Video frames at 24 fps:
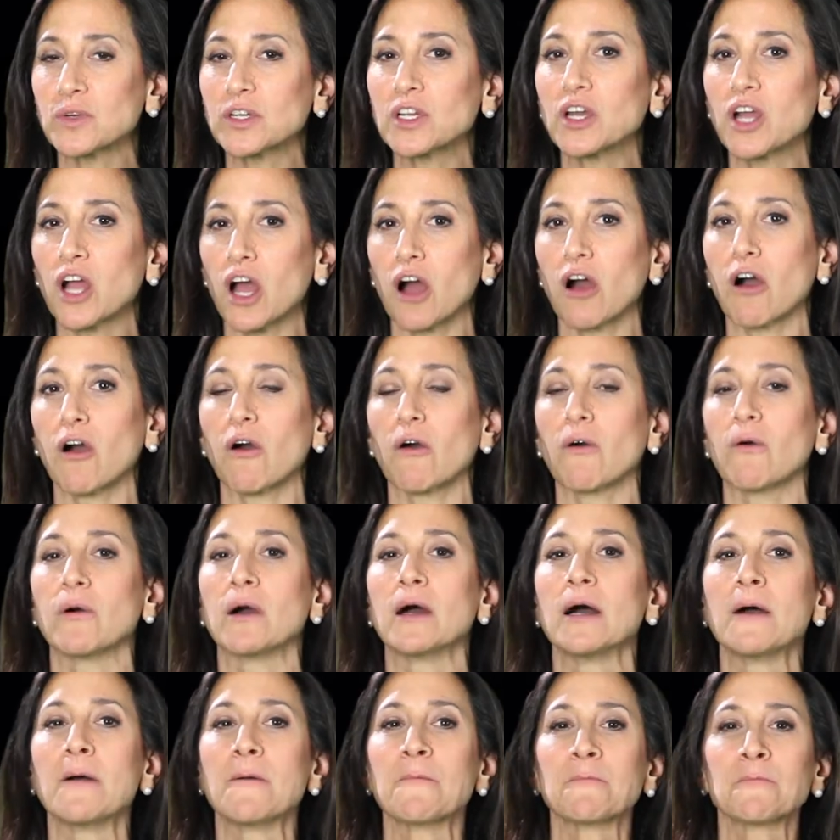would go.
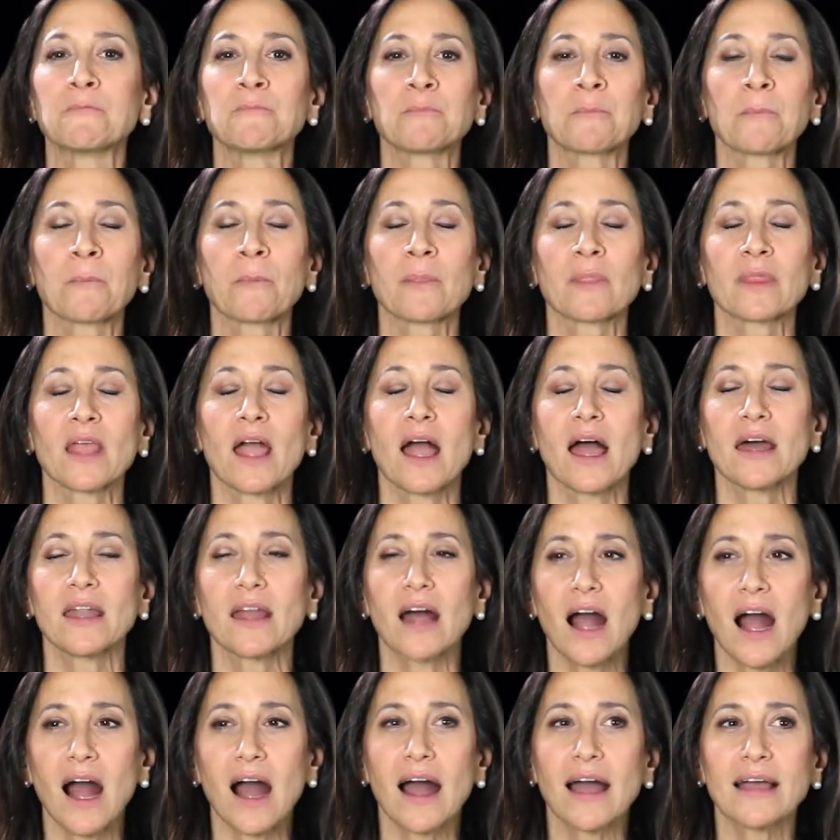And
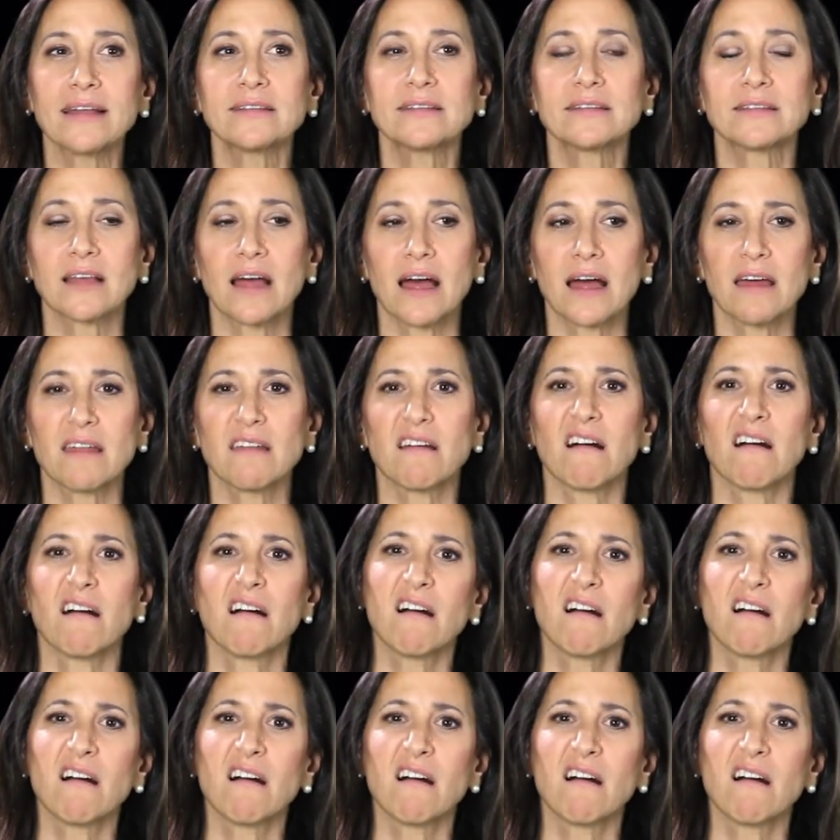I said,